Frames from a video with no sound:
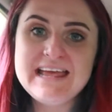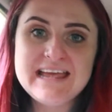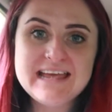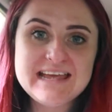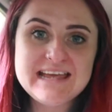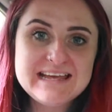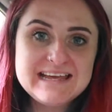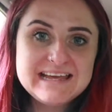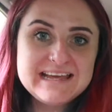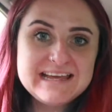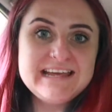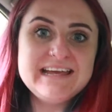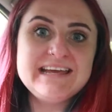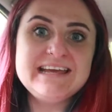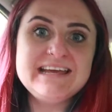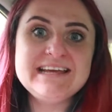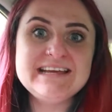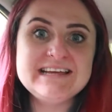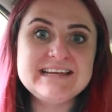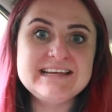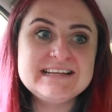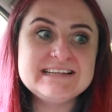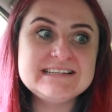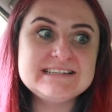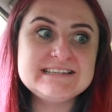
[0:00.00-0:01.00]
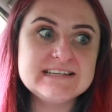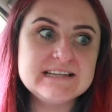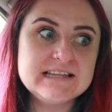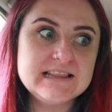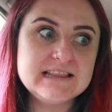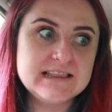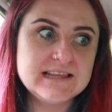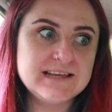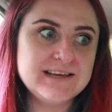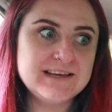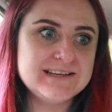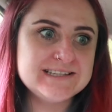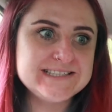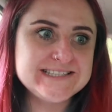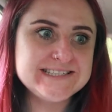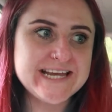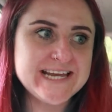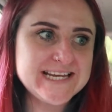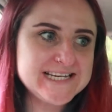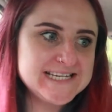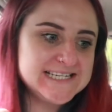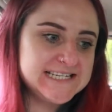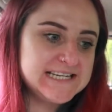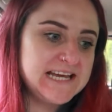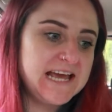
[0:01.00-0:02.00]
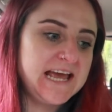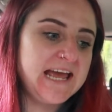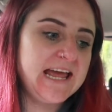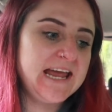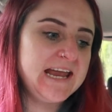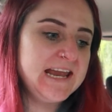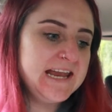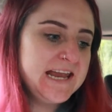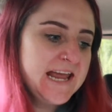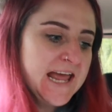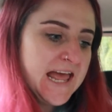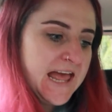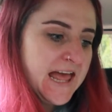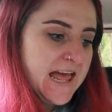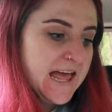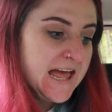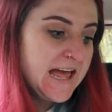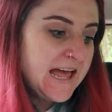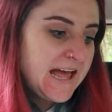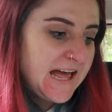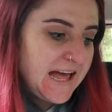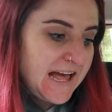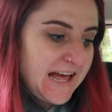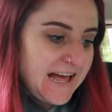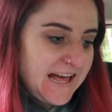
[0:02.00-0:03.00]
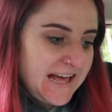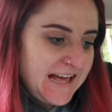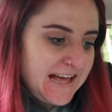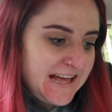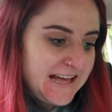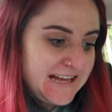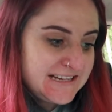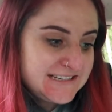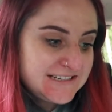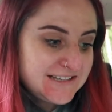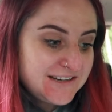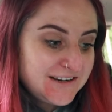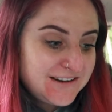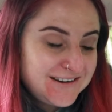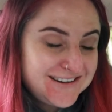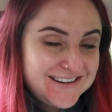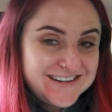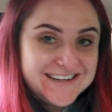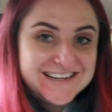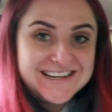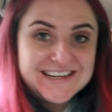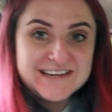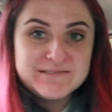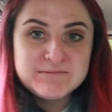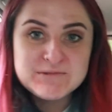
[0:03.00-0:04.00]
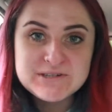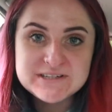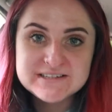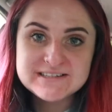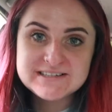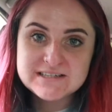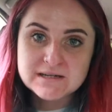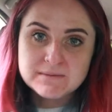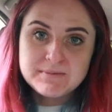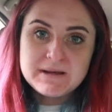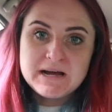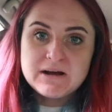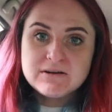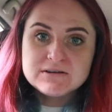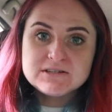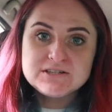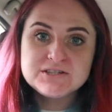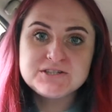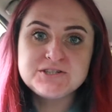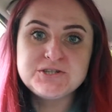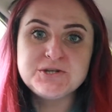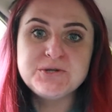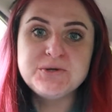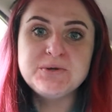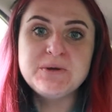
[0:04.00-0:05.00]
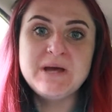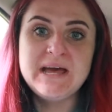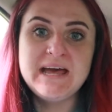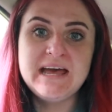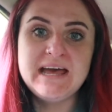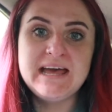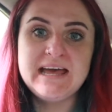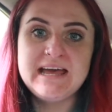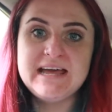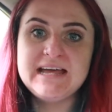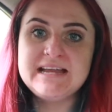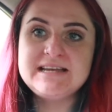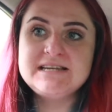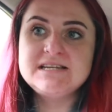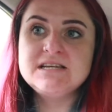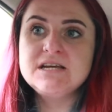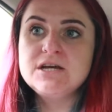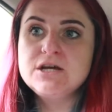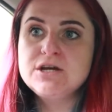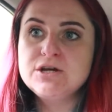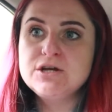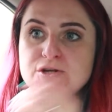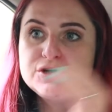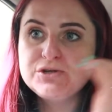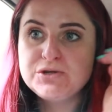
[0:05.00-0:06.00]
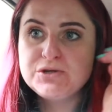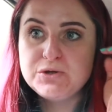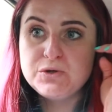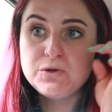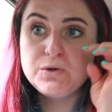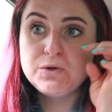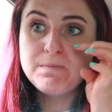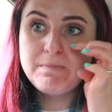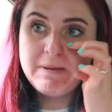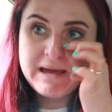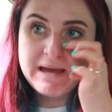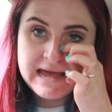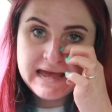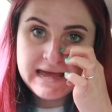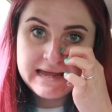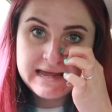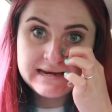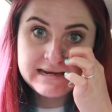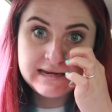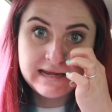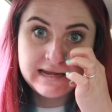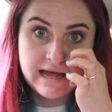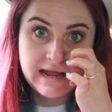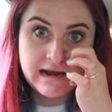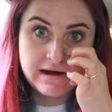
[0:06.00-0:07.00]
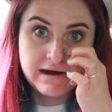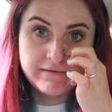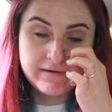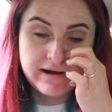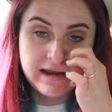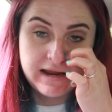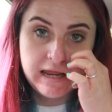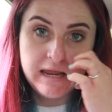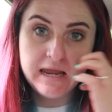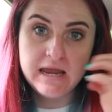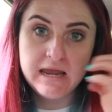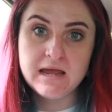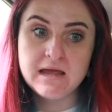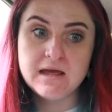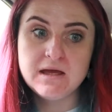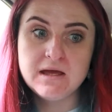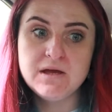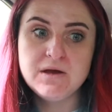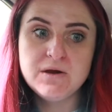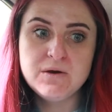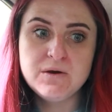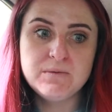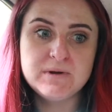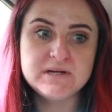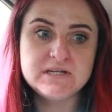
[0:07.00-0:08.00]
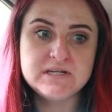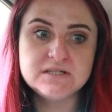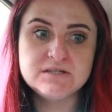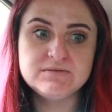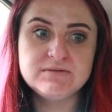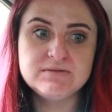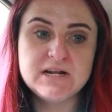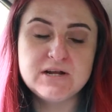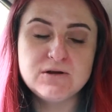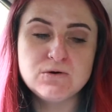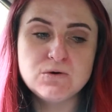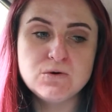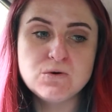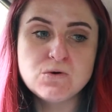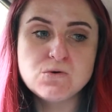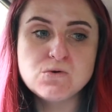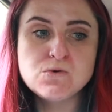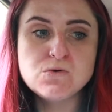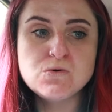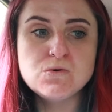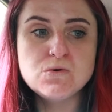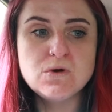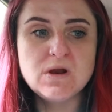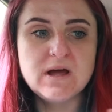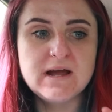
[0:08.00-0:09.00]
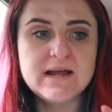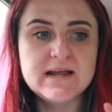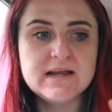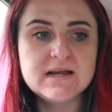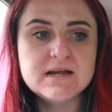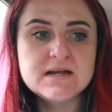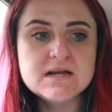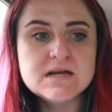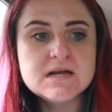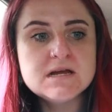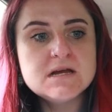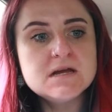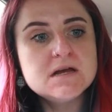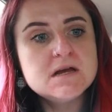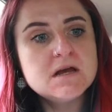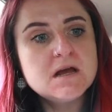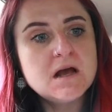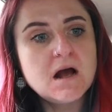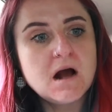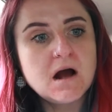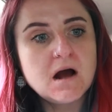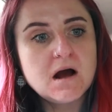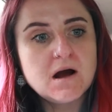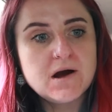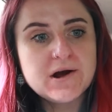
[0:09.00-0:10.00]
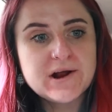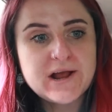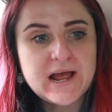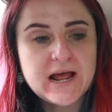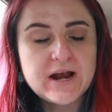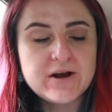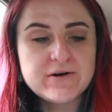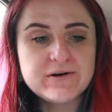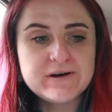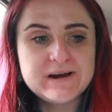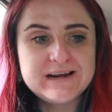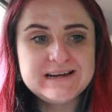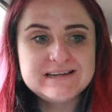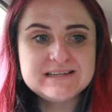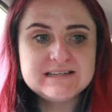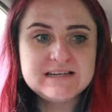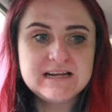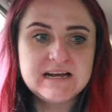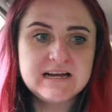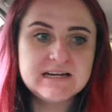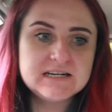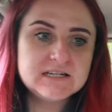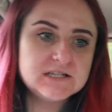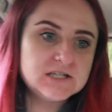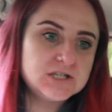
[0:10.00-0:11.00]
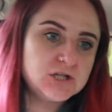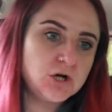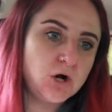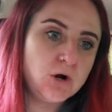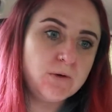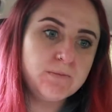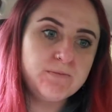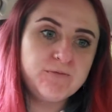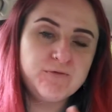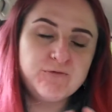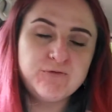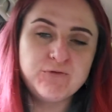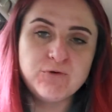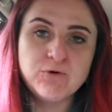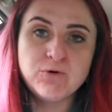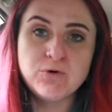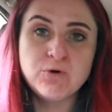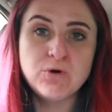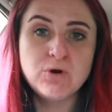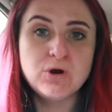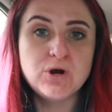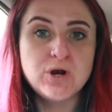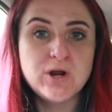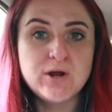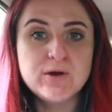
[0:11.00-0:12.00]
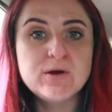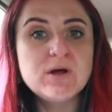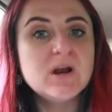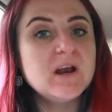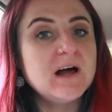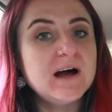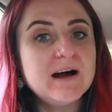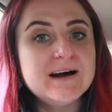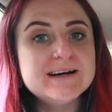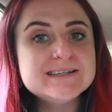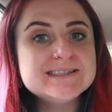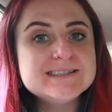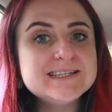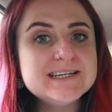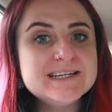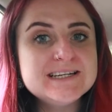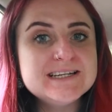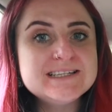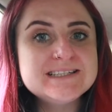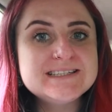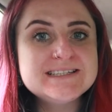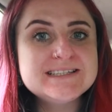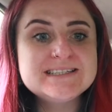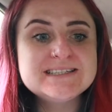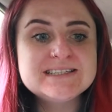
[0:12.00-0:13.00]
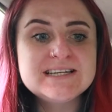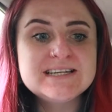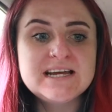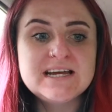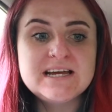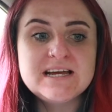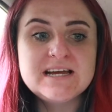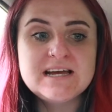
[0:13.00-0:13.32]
It is Thursday today and I am just about to head to Pen Gallery, which is really cool like art gallery slash shop for local artists.